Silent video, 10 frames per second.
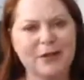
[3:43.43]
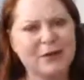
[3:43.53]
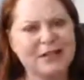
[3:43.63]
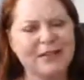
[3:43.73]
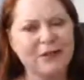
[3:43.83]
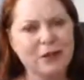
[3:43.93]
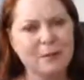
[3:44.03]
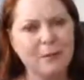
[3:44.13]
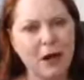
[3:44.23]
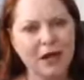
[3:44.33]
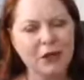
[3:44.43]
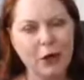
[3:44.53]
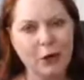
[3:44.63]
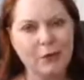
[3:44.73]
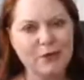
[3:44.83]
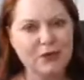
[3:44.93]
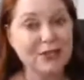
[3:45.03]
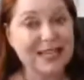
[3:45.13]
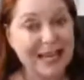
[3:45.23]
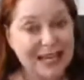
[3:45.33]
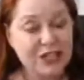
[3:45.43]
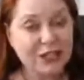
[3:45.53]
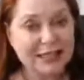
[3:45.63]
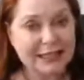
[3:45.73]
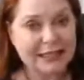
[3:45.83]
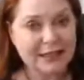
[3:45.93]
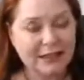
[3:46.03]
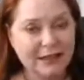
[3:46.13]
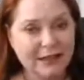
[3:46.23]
because if you can buy your home strategically,